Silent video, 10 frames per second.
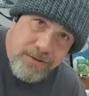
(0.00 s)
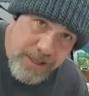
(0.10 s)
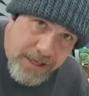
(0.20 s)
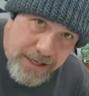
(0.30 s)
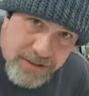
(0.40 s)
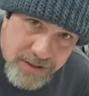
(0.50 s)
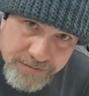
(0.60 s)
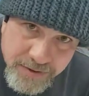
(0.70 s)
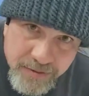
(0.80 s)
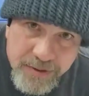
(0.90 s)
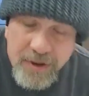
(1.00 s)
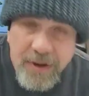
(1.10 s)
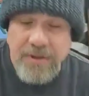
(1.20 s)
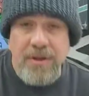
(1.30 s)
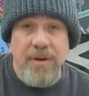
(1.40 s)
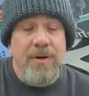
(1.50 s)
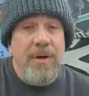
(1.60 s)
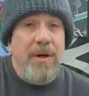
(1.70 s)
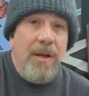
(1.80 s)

and he had stuff going on. So